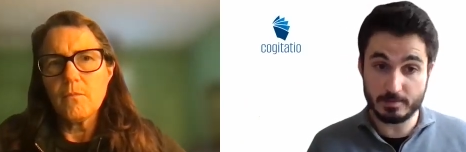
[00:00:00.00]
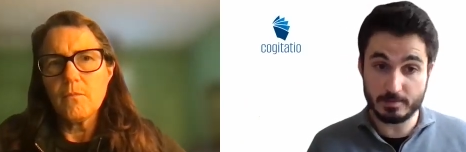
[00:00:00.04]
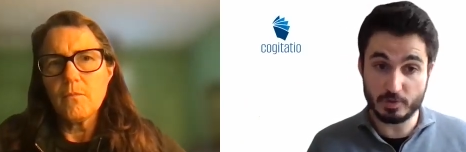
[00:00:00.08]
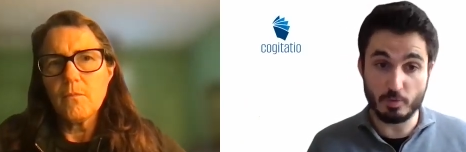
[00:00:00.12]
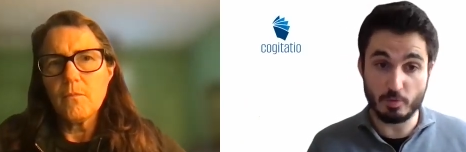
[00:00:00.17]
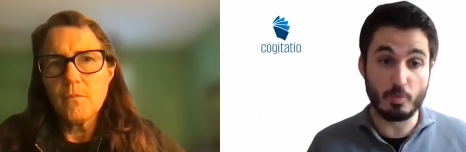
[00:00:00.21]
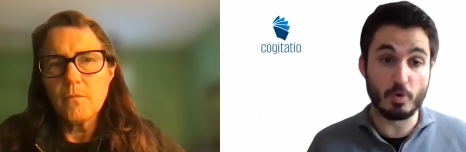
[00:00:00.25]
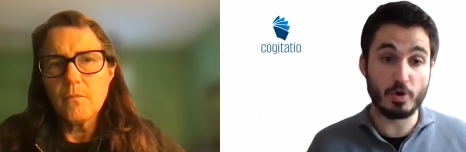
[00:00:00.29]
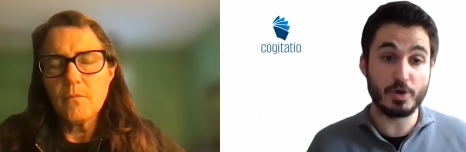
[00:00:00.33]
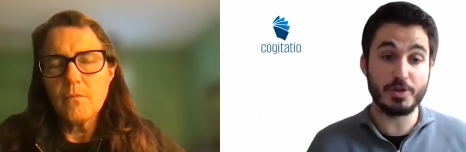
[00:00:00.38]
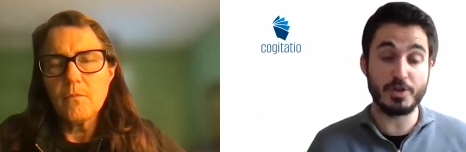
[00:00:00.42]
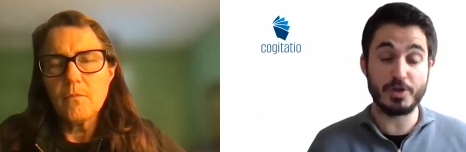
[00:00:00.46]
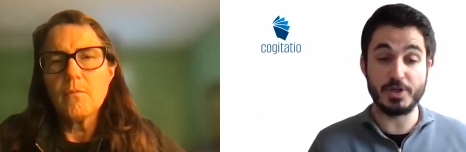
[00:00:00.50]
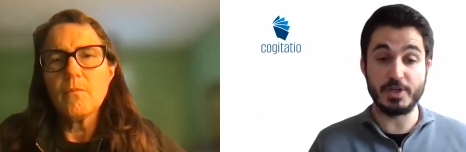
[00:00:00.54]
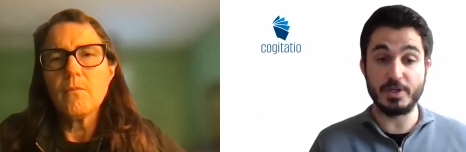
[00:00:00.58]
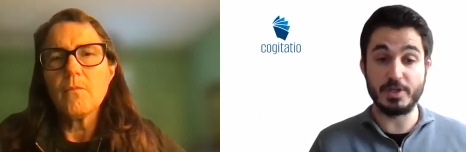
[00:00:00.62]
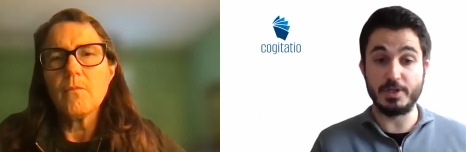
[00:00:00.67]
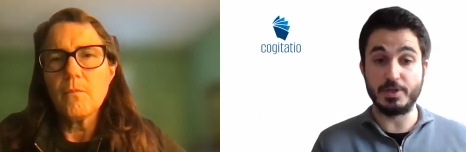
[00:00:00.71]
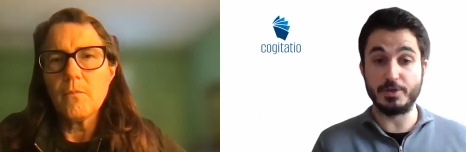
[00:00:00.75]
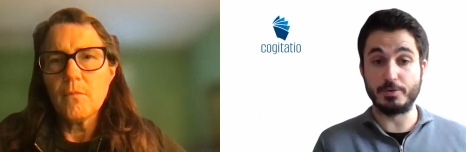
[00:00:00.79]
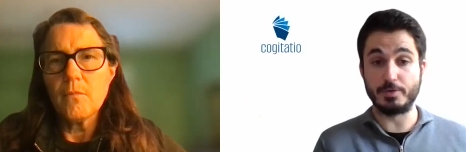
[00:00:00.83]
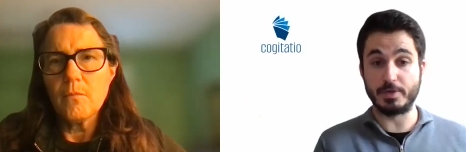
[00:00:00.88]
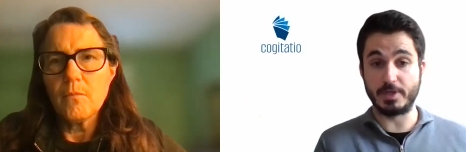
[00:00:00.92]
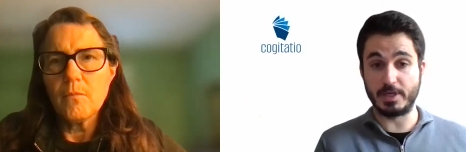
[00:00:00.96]
Speaker 1: so more than a
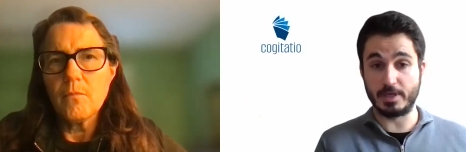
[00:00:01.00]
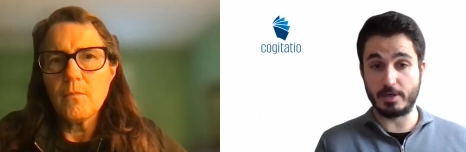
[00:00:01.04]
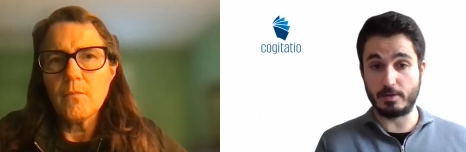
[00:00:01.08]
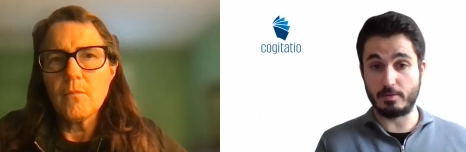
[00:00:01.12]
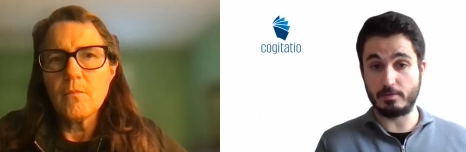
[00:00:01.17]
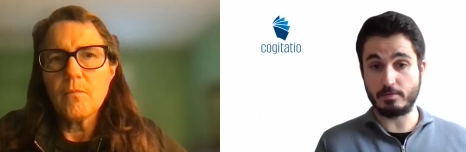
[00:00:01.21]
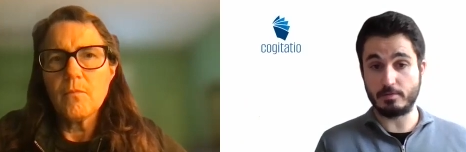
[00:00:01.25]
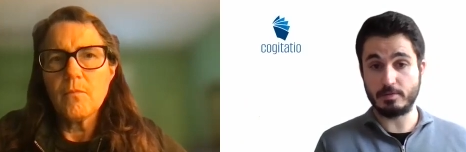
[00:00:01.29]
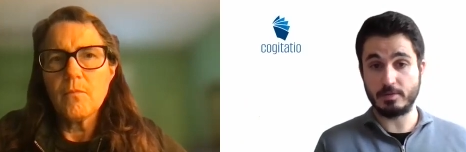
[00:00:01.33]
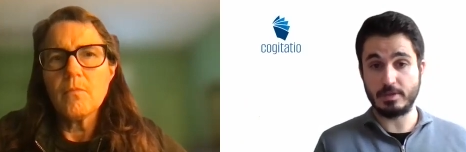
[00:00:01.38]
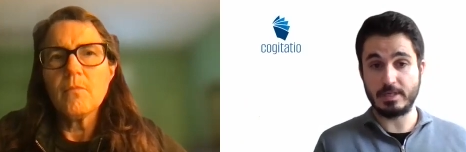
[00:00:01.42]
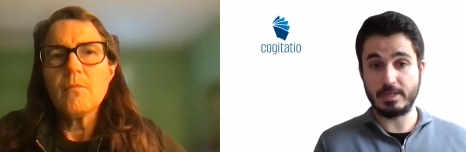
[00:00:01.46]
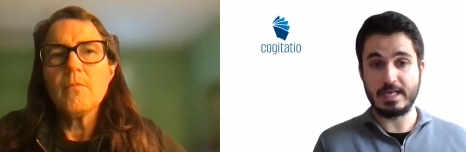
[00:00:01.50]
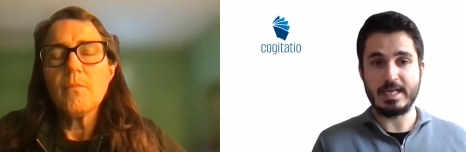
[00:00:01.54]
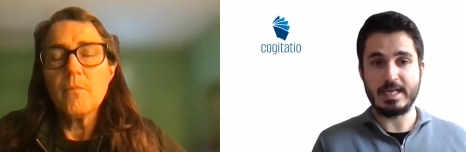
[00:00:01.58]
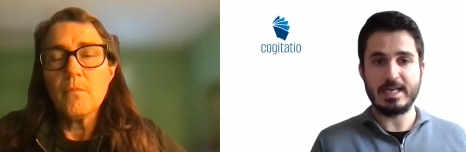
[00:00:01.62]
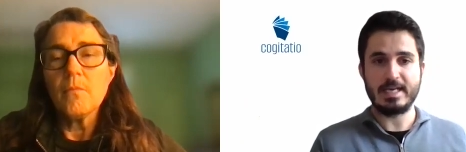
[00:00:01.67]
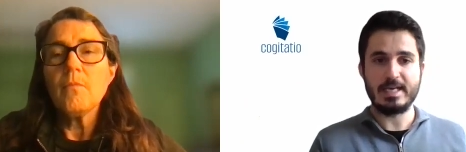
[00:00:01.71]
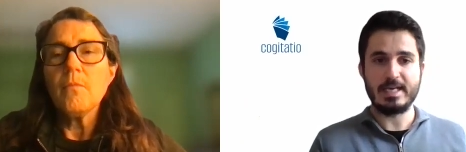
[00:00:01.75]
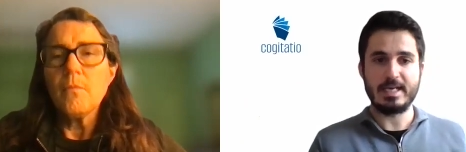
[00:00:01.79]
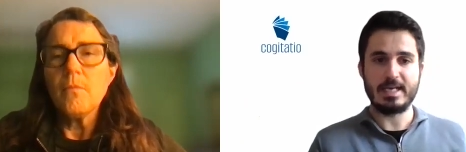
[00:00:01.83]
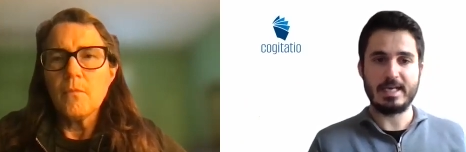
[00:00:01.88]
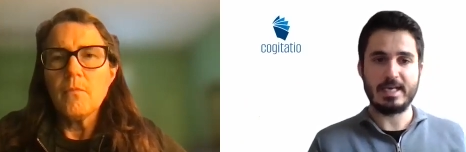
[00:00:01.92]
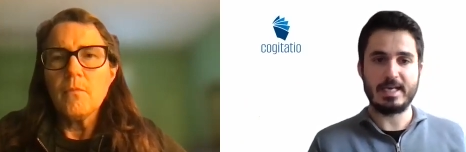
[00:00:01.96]
year ago.
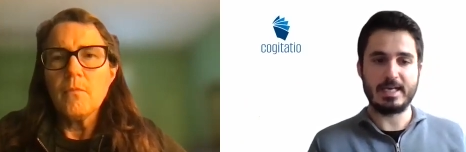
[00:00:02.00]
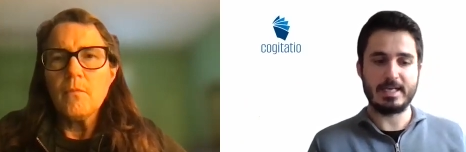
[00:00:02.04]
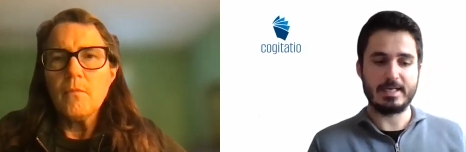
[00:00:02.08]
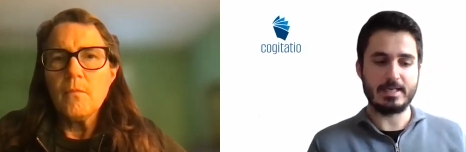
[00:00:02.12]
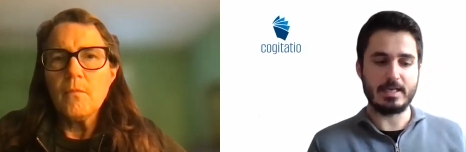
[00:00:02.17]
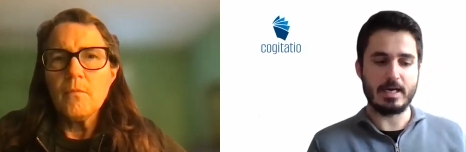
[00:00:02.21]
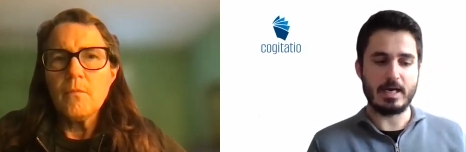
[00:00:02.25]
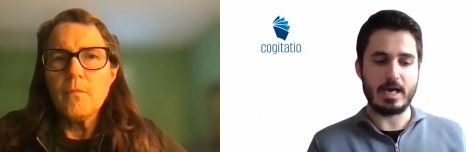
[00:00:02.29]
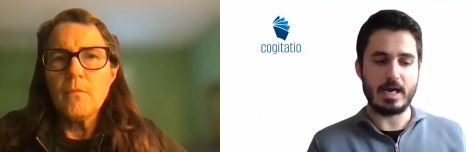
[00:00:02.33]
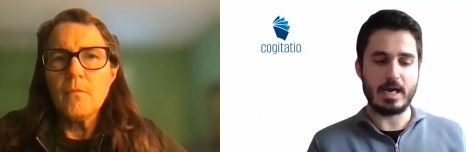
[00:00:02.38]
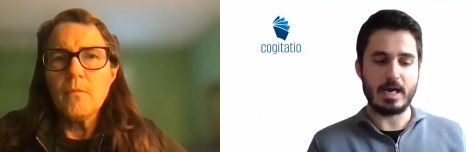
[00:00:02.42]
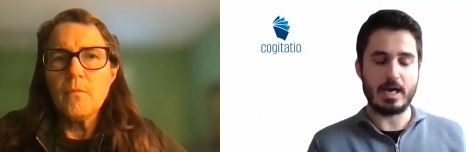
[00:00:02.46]
And